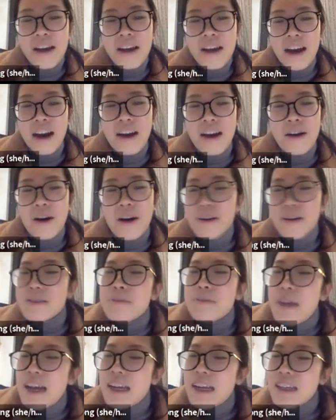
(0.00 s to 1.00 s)

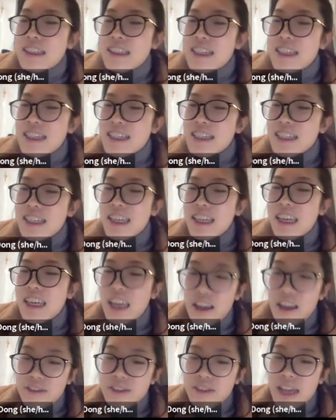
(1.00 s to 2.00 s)
automatically
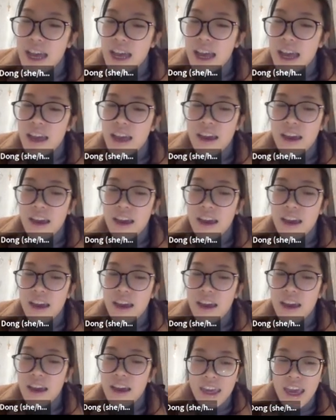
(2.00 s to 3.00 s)
gives that,
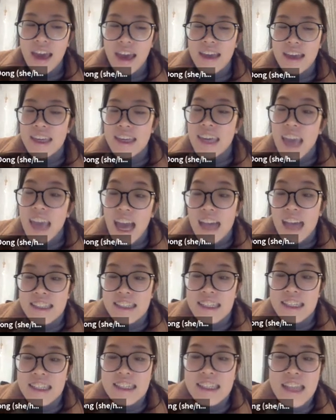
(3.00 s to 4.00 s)
you can
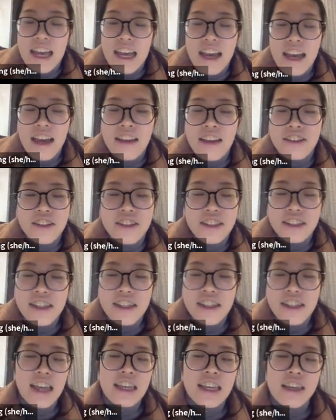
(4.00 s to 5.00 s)
casting that just
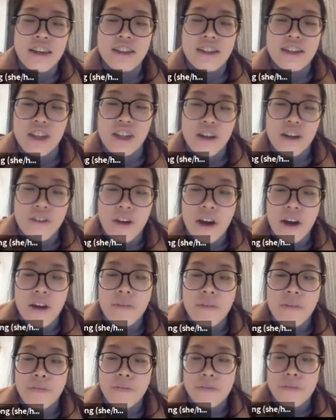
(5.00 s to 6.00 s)
like Java.
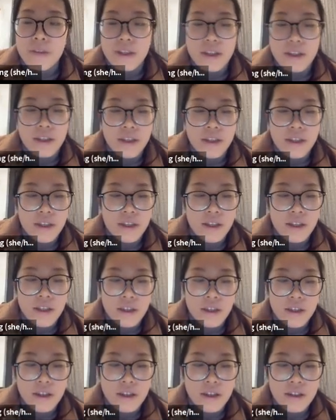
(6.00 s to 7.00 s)

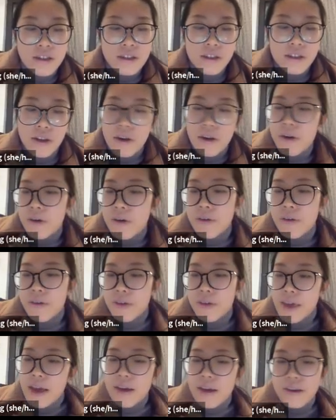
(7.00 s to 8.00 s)
So
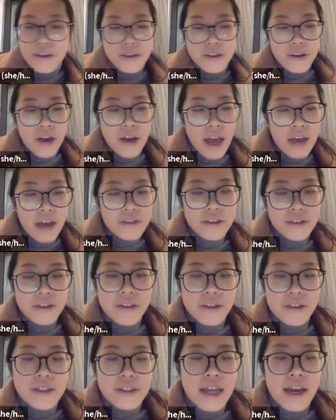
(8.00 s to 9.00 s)
yeah, you don't have to
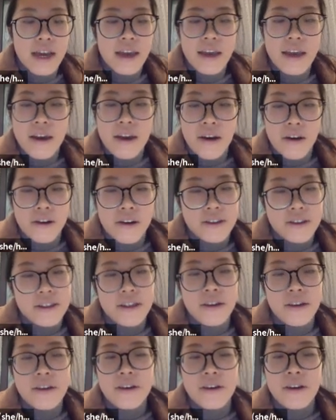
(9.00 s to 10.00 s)
do that.
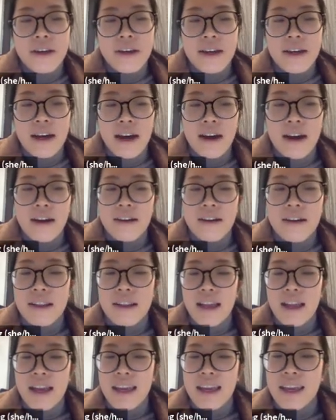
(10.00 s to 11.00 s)
Also,
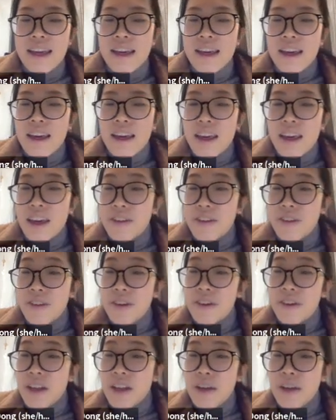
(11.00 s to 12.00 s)
like if
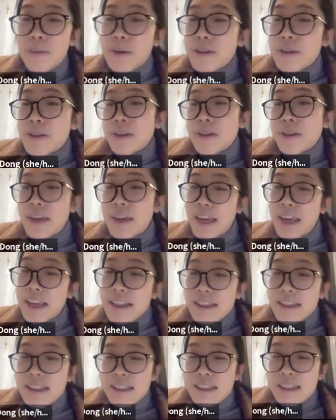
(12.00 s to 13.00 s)
you like put two
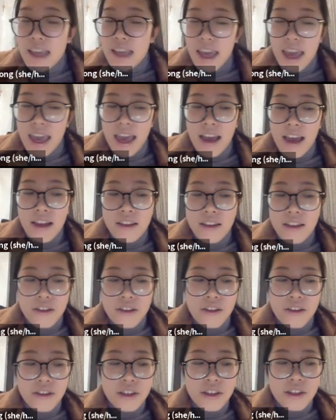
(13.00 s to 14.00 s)
ints and
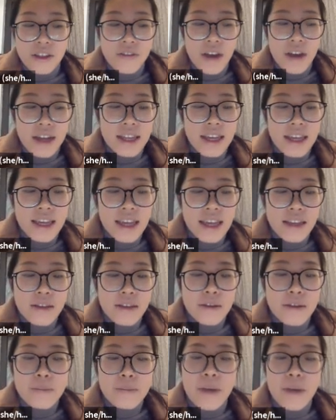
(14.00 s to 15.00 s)
you divide the
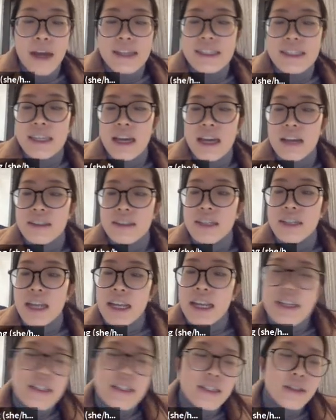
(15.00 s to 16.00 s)
int by the other
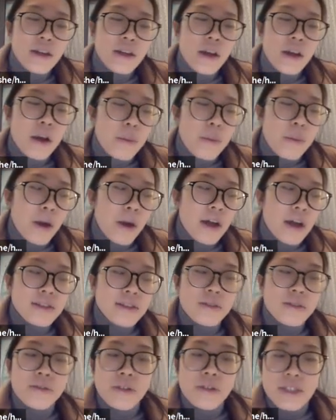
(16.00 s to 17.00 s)
int, but
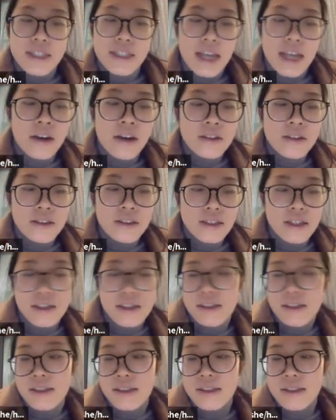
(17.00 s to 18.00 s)
the results
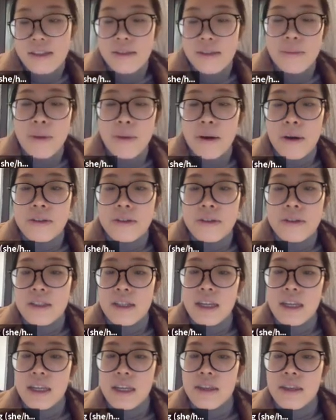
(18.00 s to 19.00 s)
is
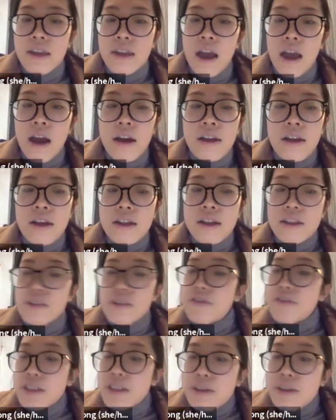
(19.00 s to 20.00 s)
supposedly not
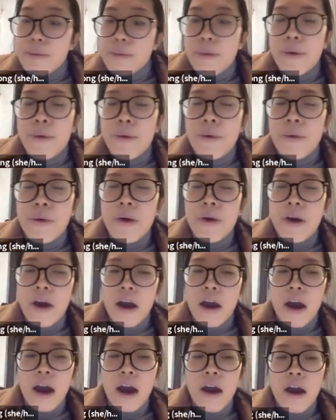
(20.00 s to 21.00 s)
divisible.
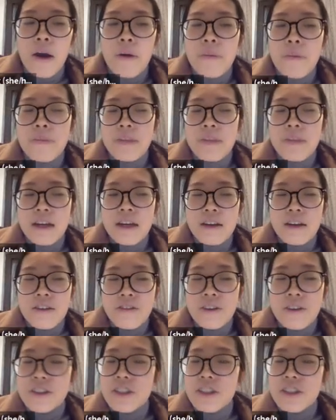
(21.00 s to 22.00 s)

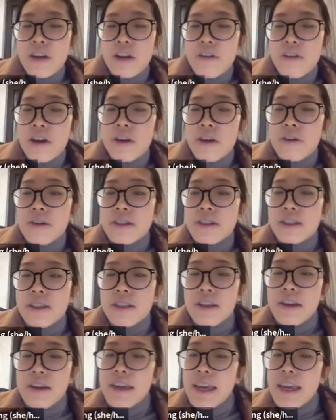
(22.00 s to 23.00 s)
For Java, you will
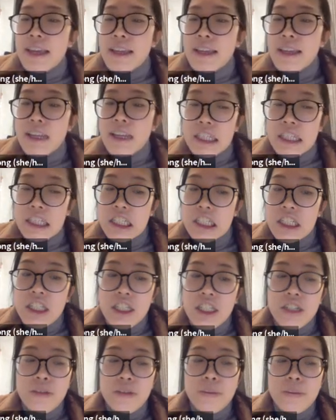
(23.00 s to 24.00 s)
still get an
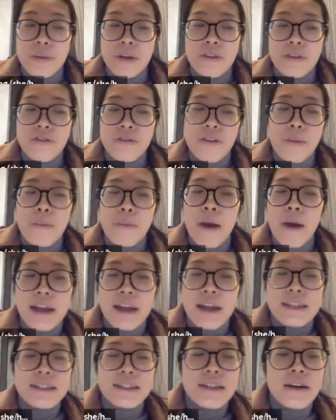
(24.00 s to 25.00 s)
integer, but for
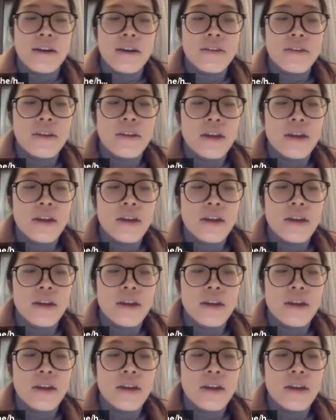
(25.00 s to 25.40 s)
Python,